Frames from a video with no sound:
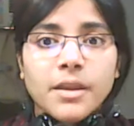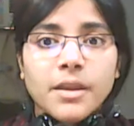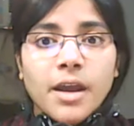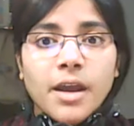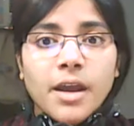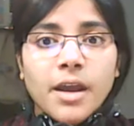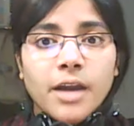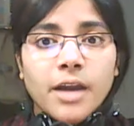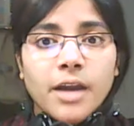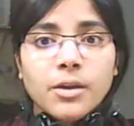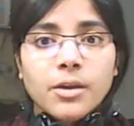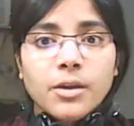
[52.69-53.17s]

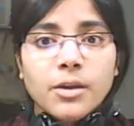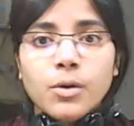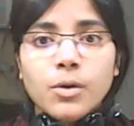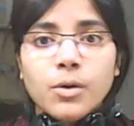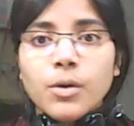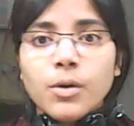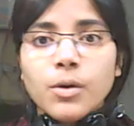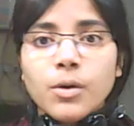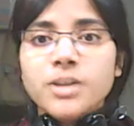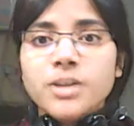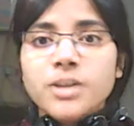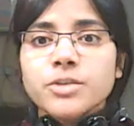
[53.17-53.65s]
And the goal
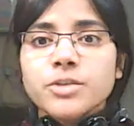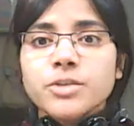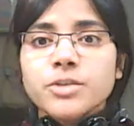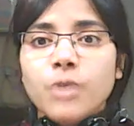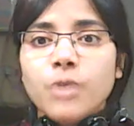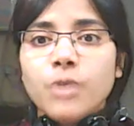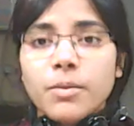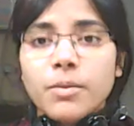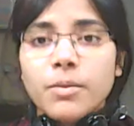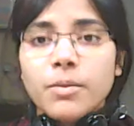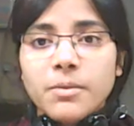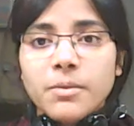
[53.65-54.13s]
is to
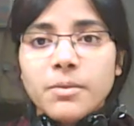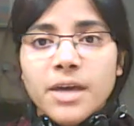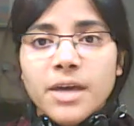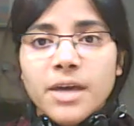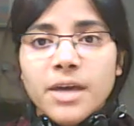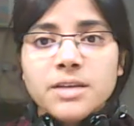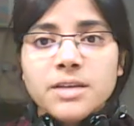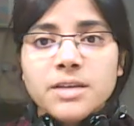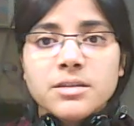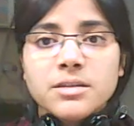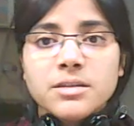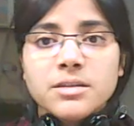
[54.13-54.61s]

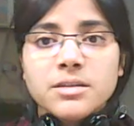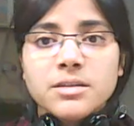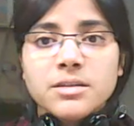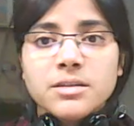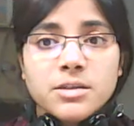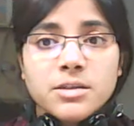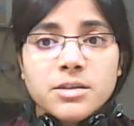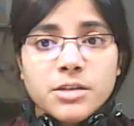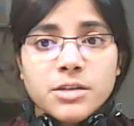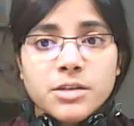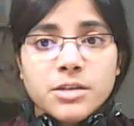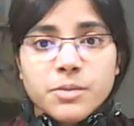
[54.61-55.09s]
optimize this
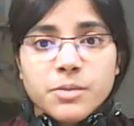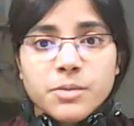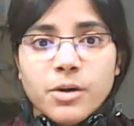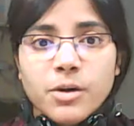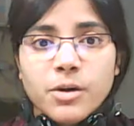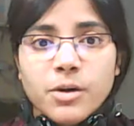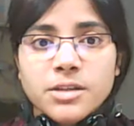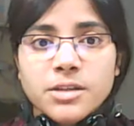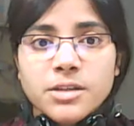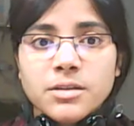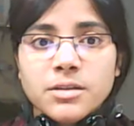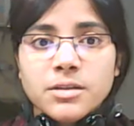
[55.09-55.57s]

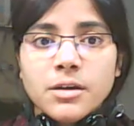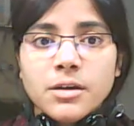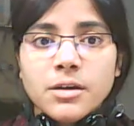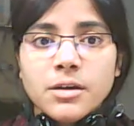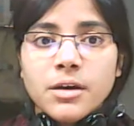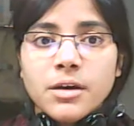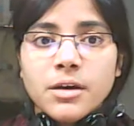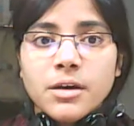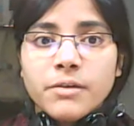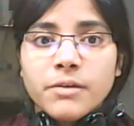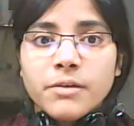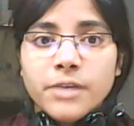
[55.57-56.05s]
response.
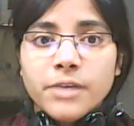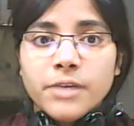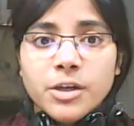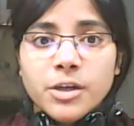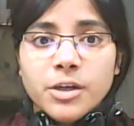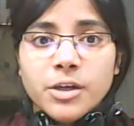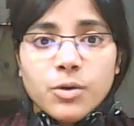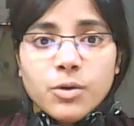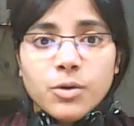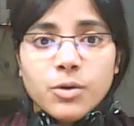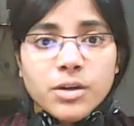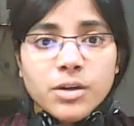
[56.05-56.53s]
We
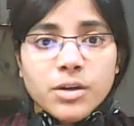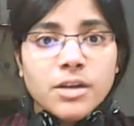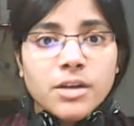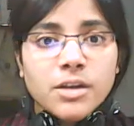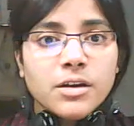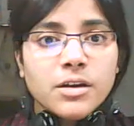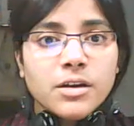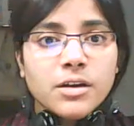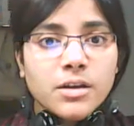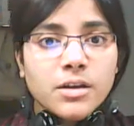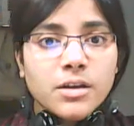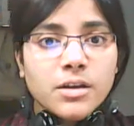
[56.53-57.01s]
denote the
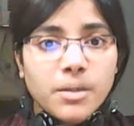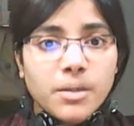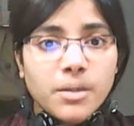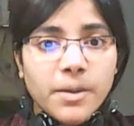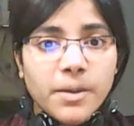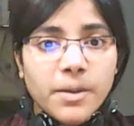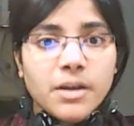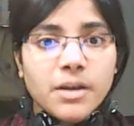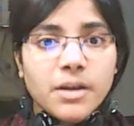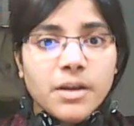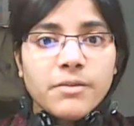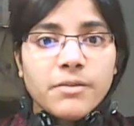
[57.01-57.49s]

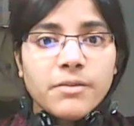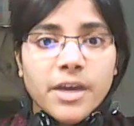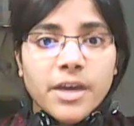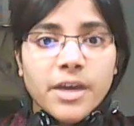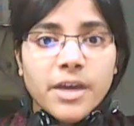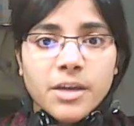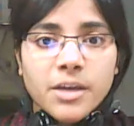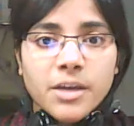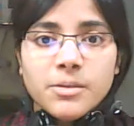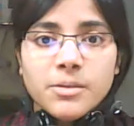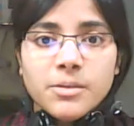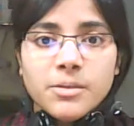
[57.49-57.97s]
independent
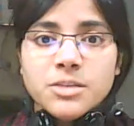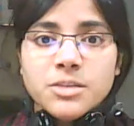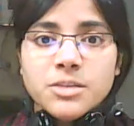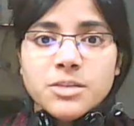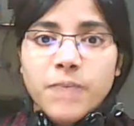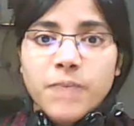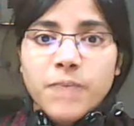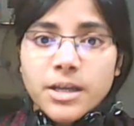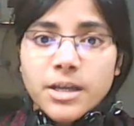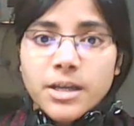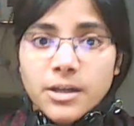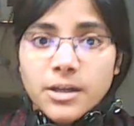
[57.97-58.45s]
variables
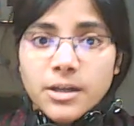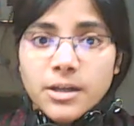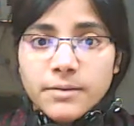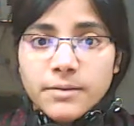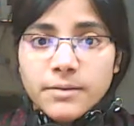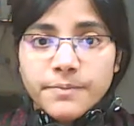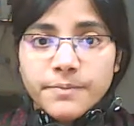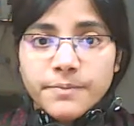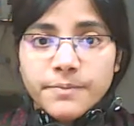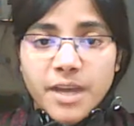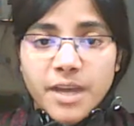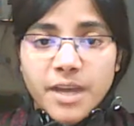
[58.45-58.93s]
by the
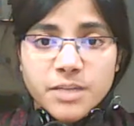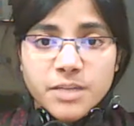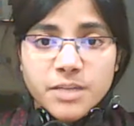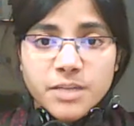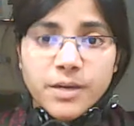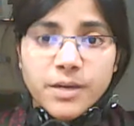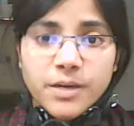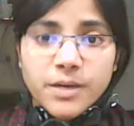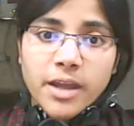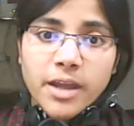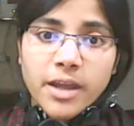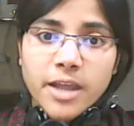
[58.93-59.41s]

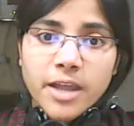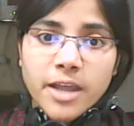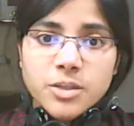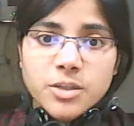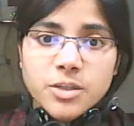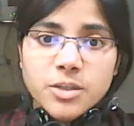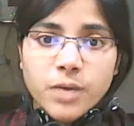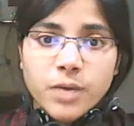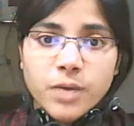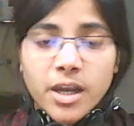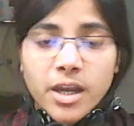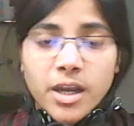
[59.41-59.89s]
x1,
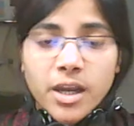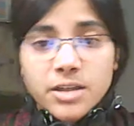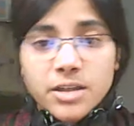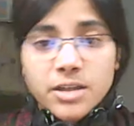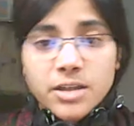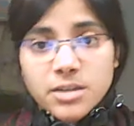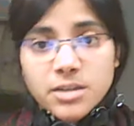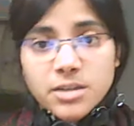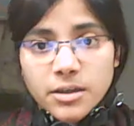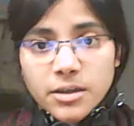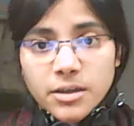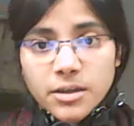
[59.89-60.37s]
x2, and x3,
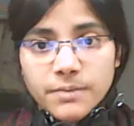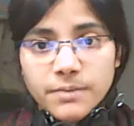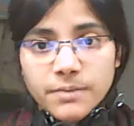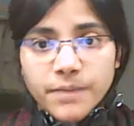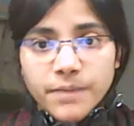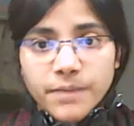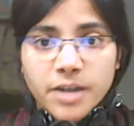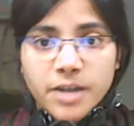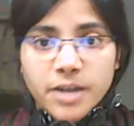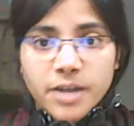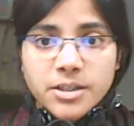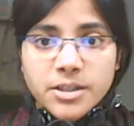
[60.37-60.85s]

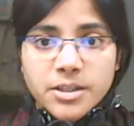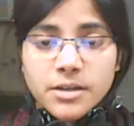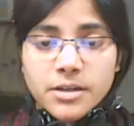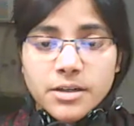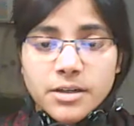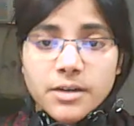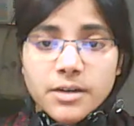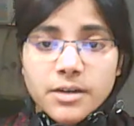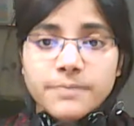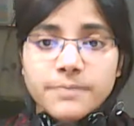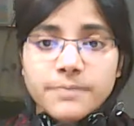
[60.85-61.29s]
etc.